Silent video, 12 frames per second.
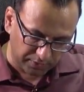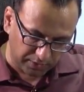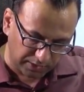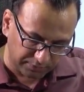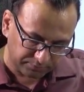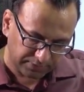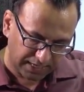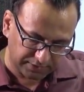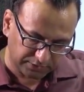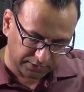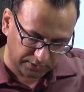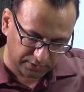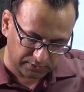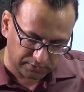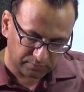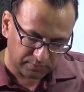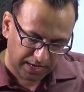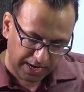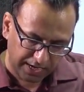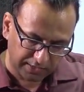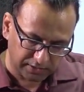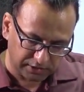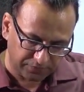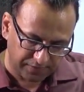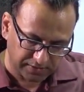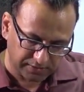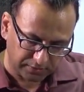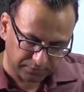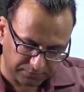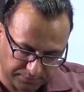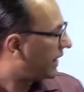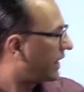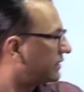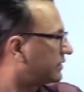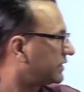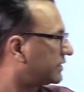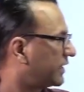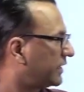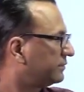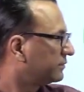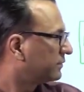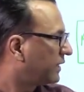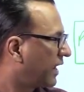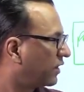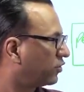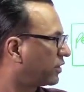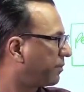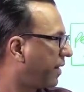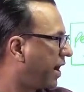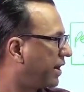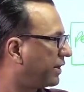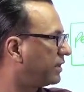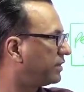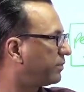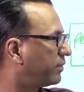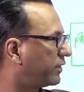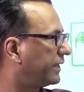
to be the external anal sphincter inserting into the perineal